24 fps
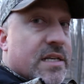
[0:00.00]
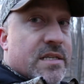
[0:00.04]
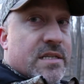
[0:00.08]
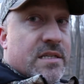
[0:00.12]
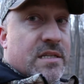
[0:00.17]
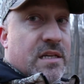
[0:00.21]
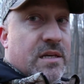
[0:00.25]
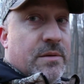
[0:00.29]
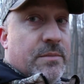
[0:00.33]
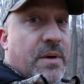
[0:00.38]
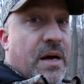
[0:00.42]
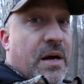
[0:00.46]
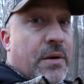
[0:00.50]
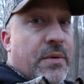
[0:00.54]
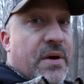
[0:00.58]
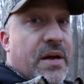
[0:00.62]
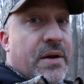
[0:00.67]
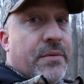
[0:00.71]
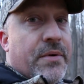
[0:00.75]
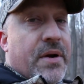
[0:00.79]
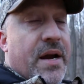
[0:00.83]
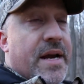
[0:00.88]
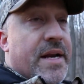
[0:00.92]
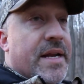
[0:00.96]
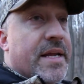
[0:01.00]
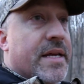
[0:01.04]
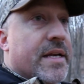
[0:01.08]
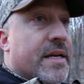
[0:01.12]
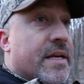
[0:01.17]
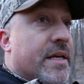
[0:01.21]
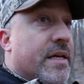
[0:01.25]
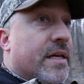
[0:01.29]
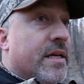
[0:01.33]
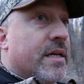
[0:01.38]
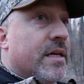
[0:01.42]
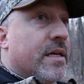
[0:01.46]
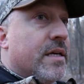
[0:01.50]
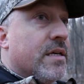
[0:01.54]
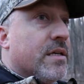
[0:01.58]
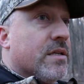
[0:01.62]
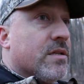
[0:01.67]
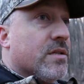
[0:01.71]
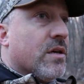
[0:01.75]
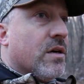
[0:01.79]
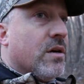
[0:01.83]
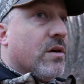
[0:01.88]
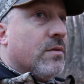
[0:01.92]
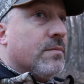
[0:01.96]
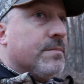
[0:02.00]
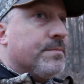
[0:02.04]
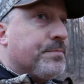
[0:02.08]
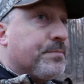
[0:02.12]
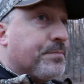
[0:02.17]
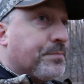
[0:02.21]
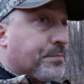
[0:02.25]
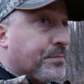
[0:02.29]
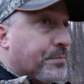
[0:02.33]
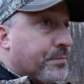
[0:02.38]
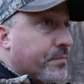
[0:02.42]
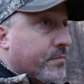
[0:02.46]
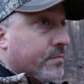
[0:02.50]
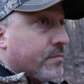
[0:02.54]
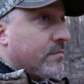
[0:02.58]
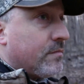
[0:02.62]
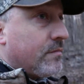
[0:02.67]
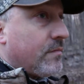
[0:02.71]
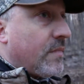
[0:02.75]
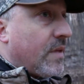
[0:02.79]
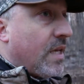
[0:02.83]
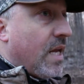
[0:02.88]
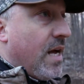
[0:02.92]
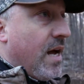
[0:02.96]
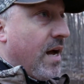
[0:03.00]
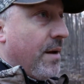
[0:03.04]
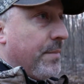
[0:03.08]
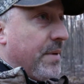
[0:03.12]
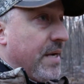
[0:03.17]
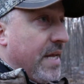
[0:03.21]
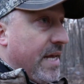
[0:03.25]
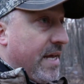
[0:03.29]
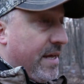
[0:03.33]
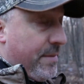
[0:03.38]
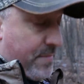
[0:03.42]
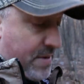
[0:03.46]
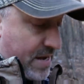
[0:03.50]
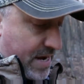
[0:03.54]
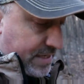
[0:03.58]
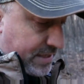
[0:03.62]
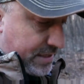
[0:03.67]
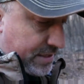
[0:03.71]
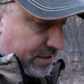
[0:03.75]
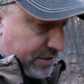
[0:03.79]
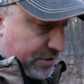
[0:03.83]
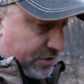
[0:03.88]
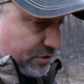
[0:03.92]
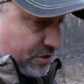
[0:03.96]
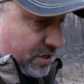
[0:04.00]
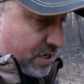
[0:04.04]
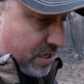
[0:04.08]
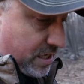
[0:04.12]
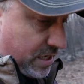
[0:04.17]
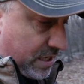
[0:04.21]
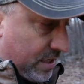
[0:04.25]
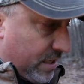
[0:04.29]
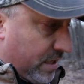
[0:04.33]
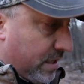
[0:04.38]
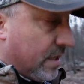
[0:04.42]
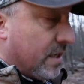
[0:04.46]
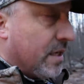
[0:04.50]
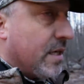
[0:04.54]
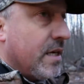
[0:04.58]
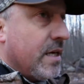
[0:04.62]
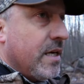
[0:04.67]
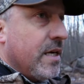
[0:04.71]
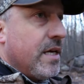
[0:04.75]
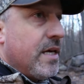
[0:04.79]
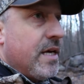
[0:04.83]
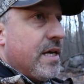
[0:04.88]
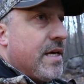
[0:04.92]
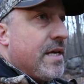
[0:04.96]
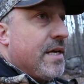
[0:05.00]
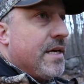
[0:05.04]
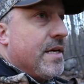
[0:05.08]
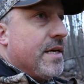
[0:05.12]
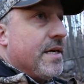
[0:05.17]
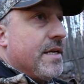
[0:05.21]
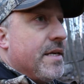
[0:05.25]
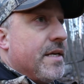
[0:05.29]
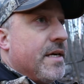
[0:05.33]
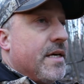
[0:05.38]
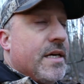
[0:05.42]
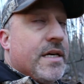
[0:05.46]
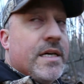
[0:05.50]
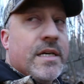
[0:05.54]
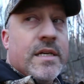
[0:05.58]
to sneak my way right in. So I'm going to head back to the truck, and